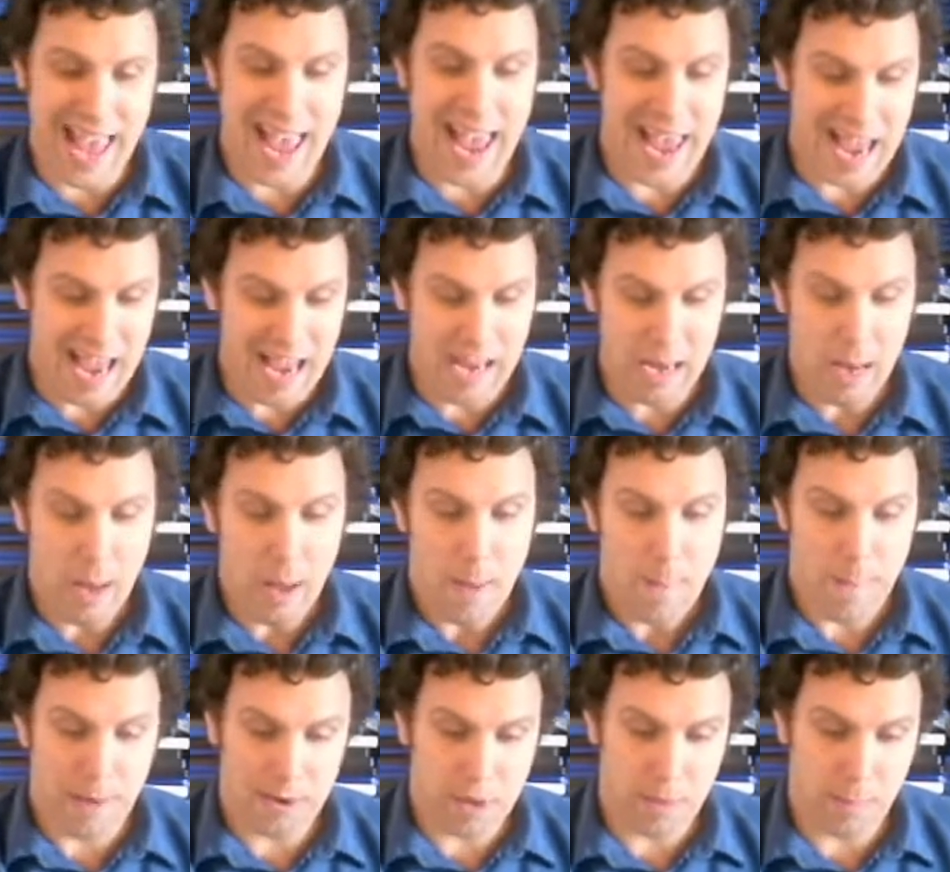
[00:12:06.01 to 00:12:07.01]
and
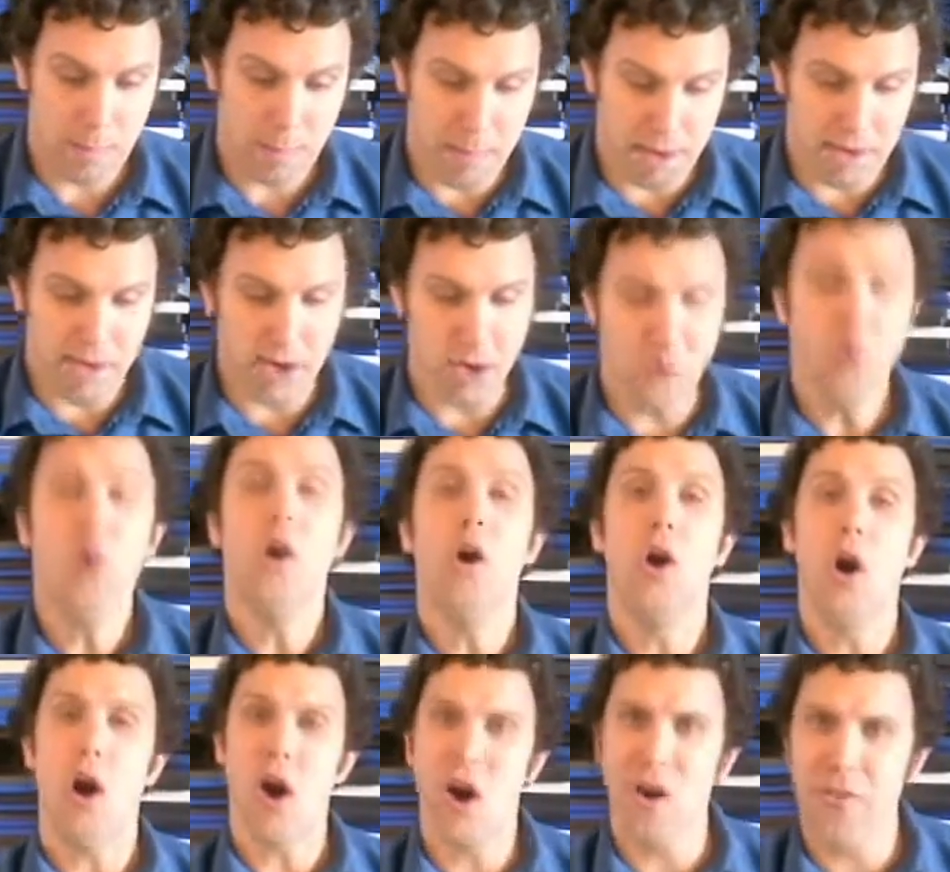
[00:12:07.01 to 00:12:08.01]
Michael Pomero
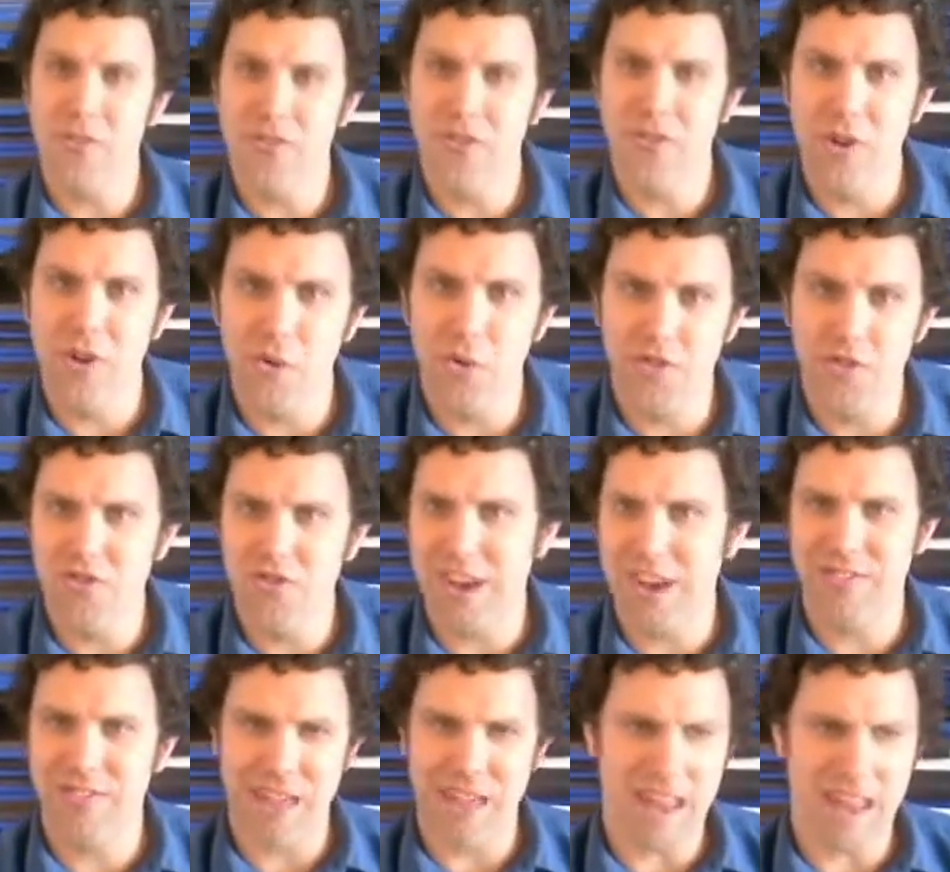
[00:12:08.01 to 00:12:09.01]
also
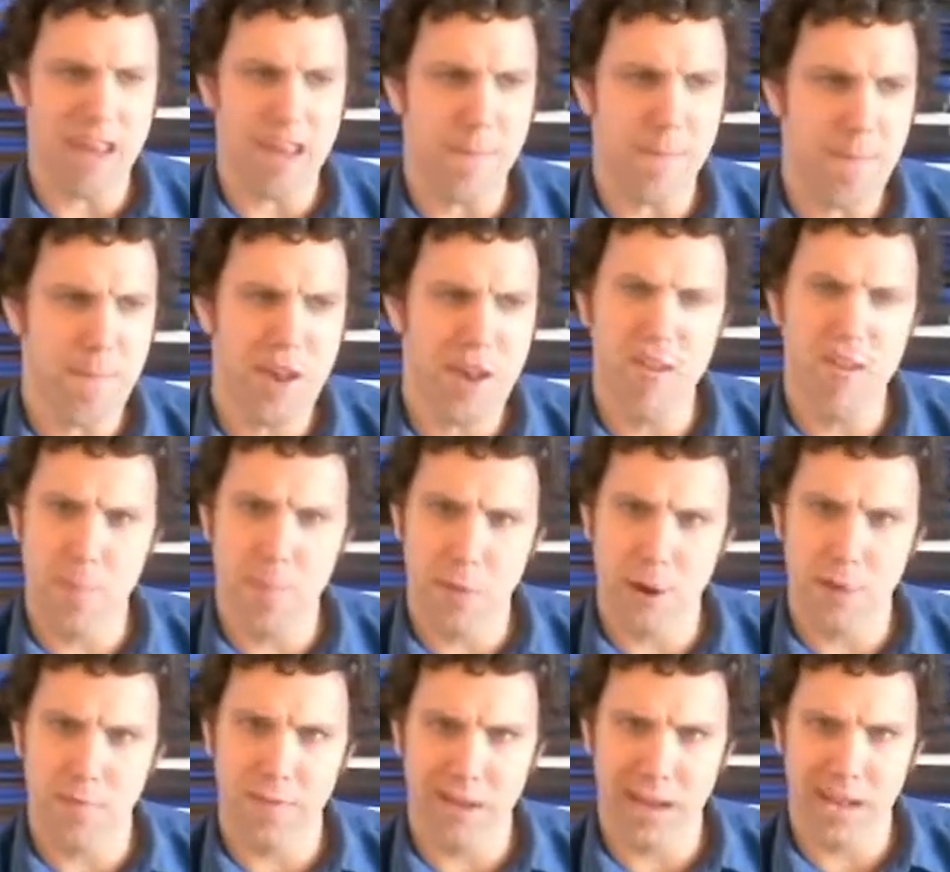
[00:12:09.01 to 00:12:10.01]
strike that
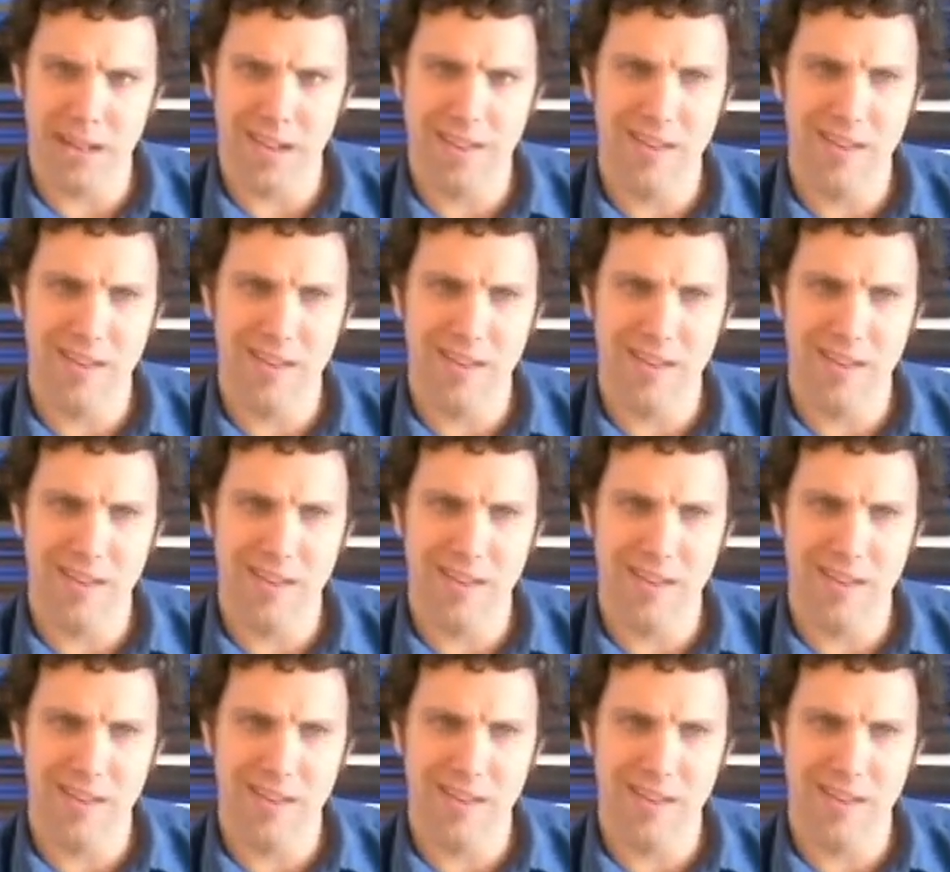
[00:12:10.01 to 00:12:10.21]
pitch-perfect